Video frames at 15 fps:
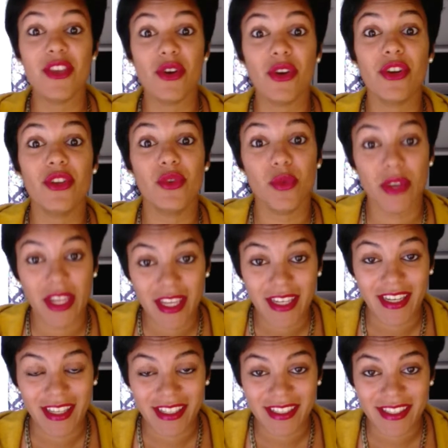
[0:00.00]

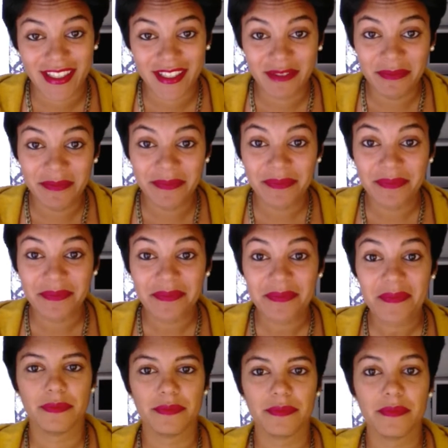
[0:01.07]
uniqueness.
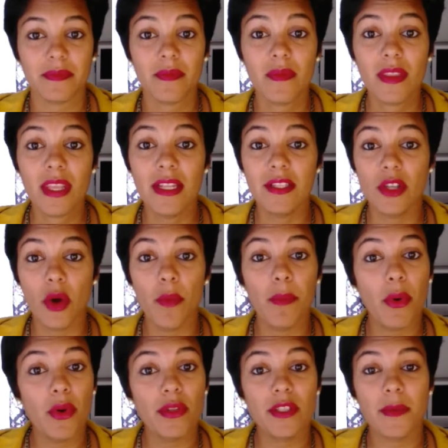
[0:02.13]
Don't
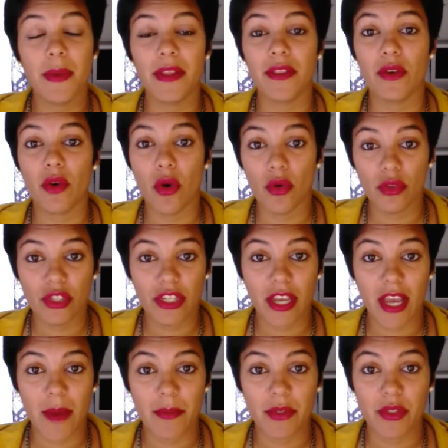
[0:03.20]
post about the coaching
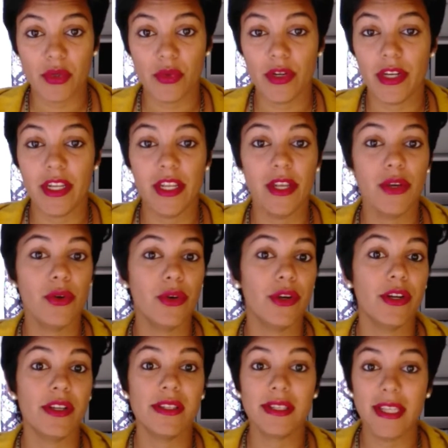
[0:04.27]
opportunity
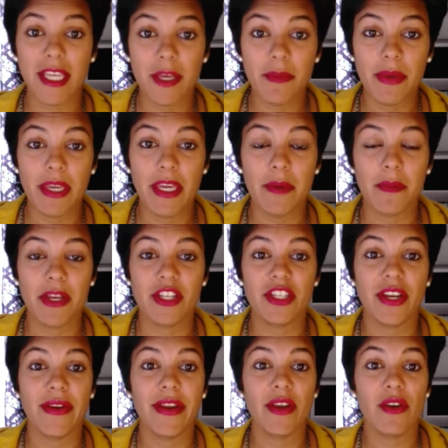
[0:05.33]
or a sneak peek by
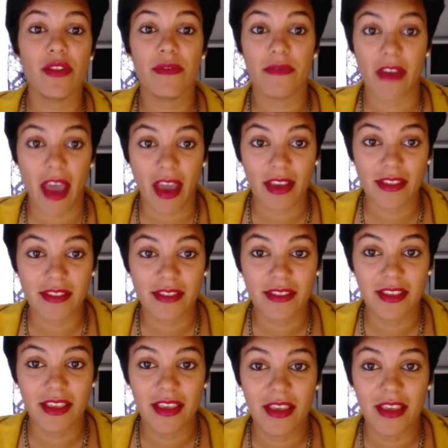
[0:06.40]
sharing all the facts.